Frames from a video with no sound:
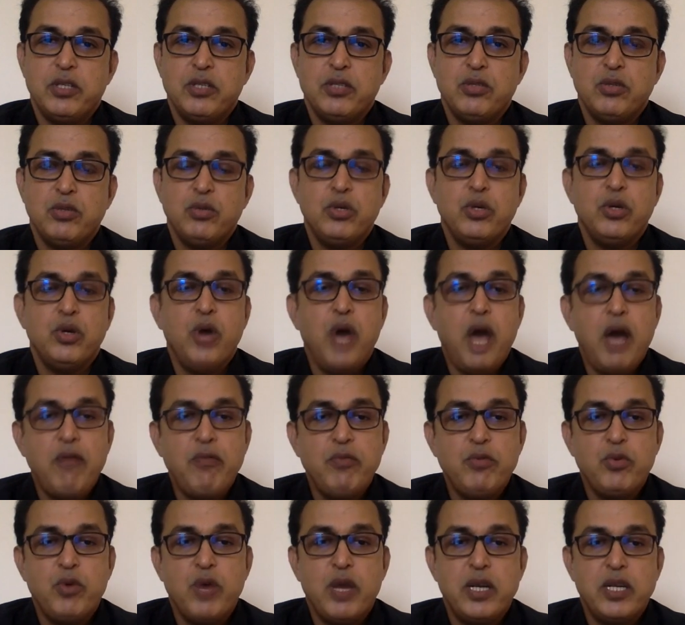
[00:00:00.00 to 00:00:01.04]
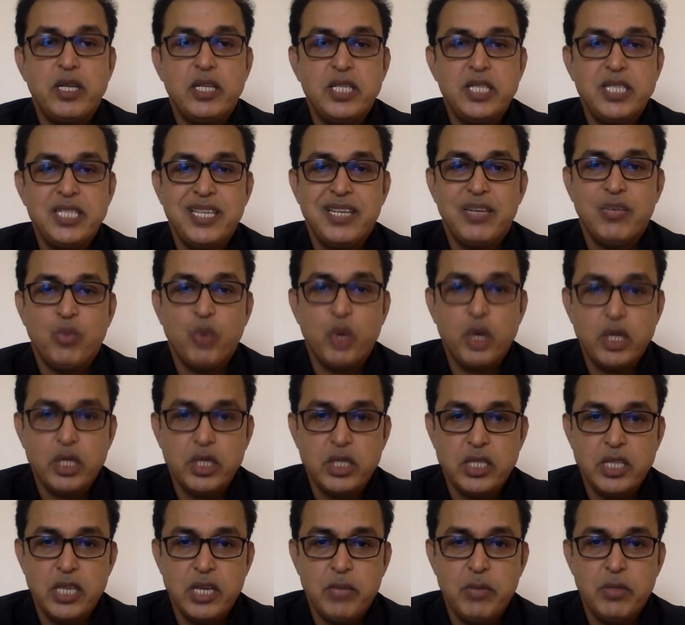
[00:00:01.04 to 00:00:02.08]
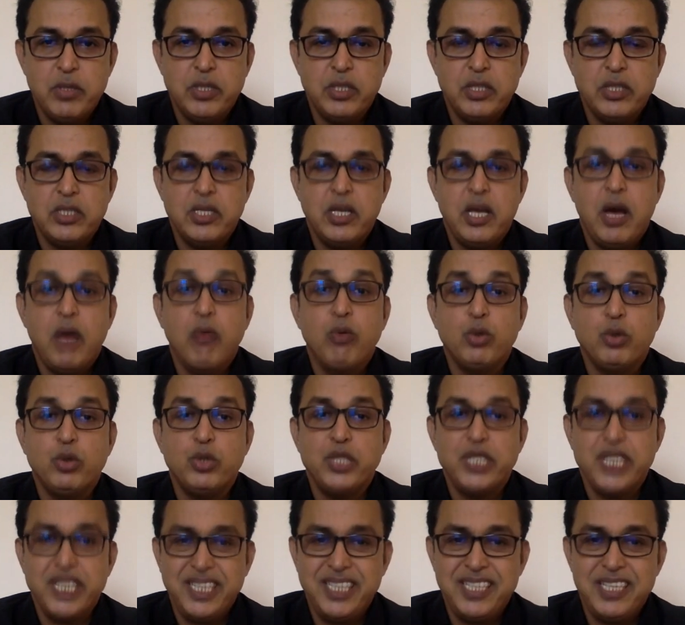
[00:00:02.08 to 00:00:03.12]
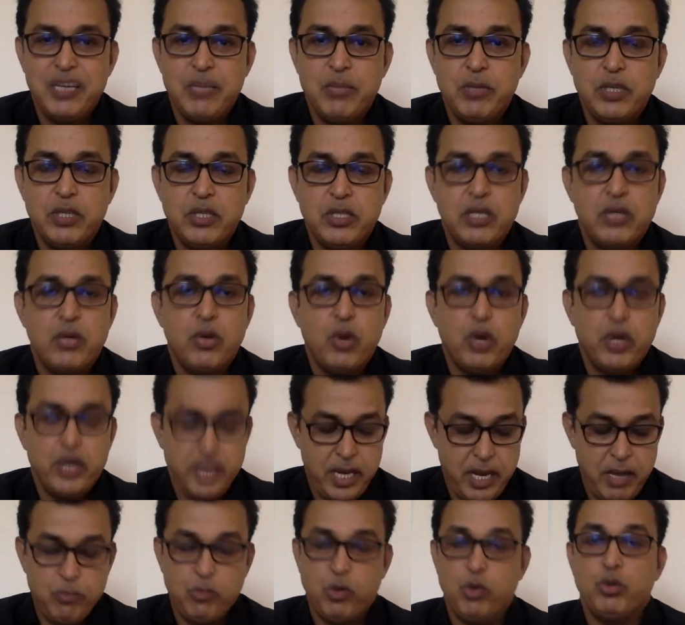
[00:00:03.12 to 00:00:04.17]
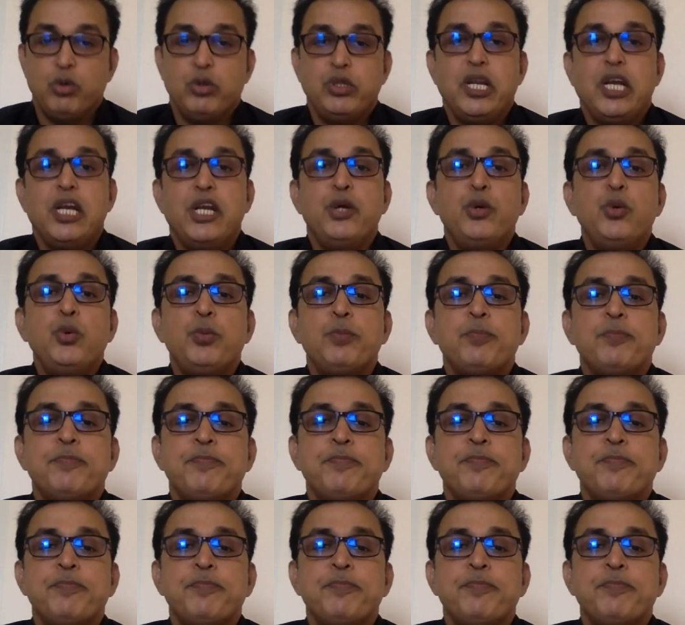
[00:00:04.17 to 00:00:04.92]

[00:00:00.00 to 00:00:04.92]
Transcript: So if you have to understand what is diabetes, how to check diabetes, and all that, I'm going to tell you.